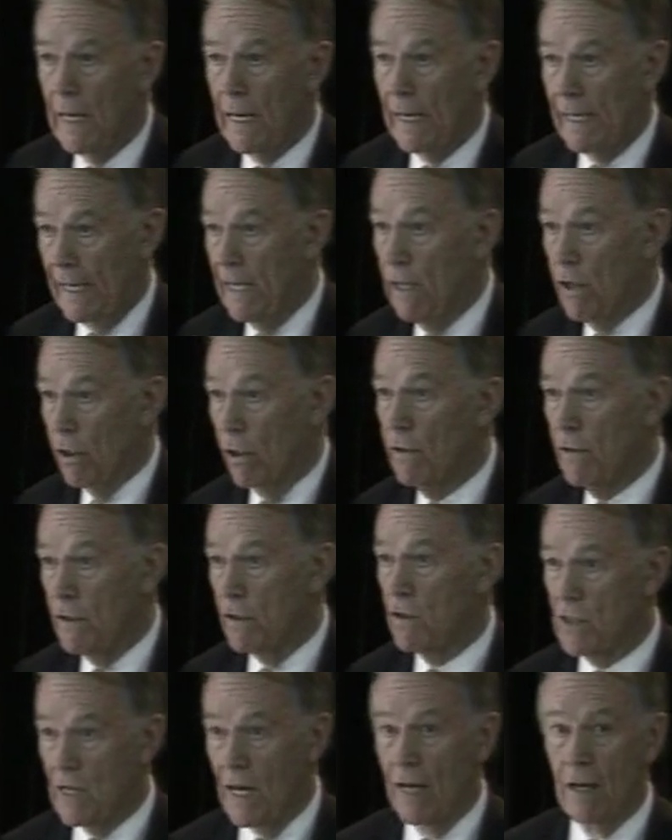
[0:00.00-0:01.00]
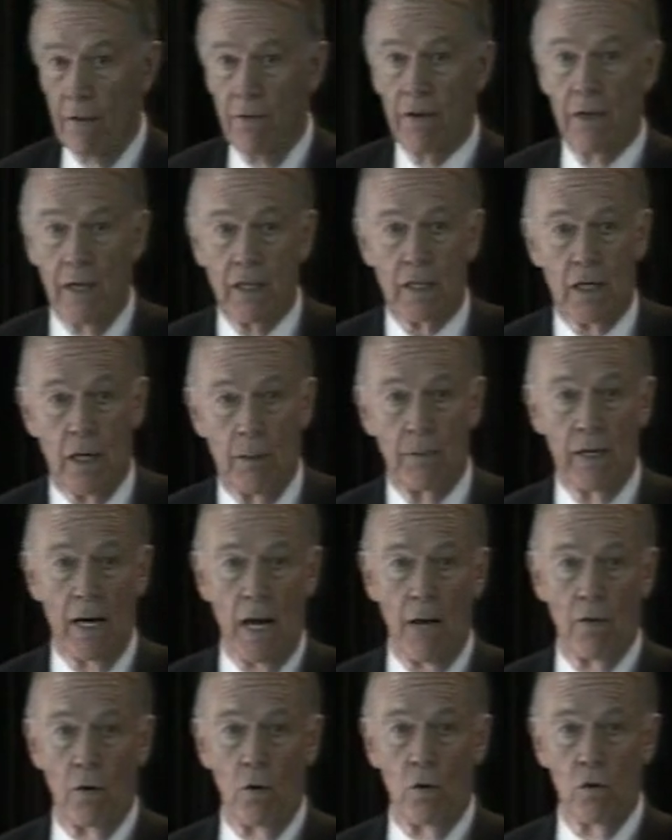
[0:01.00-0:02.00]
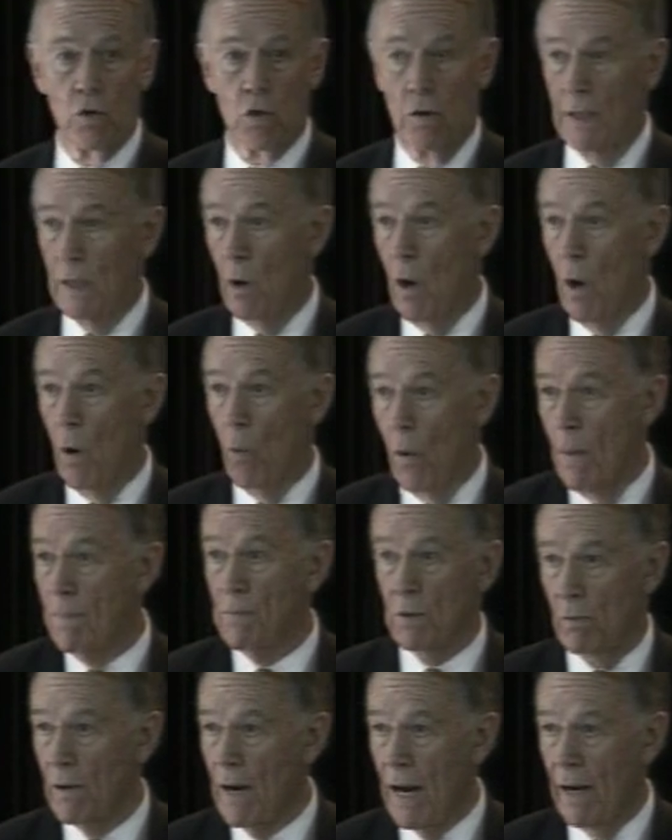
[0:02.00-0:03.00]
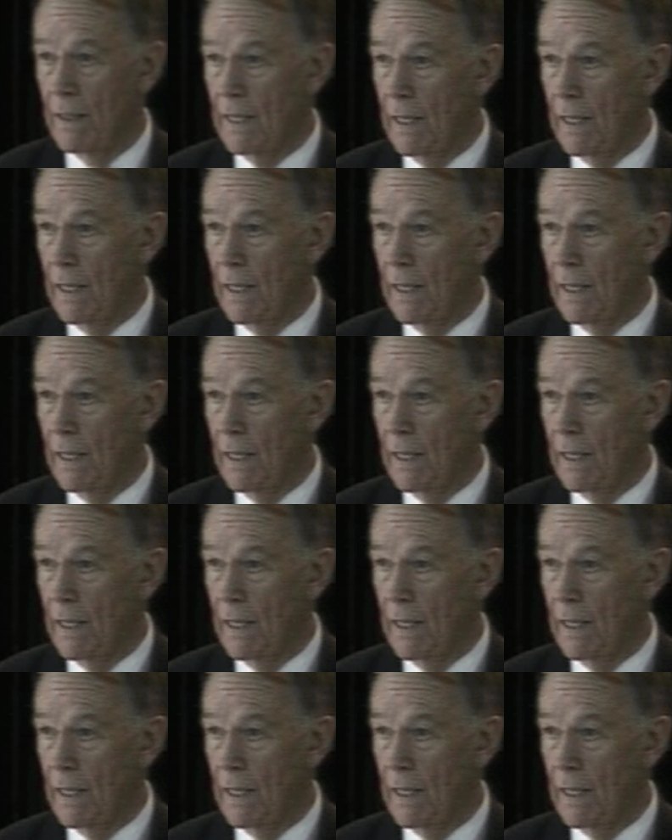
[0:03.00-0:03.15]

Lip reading: he heard the sound of the gun coming out of the holster, and he whipped around.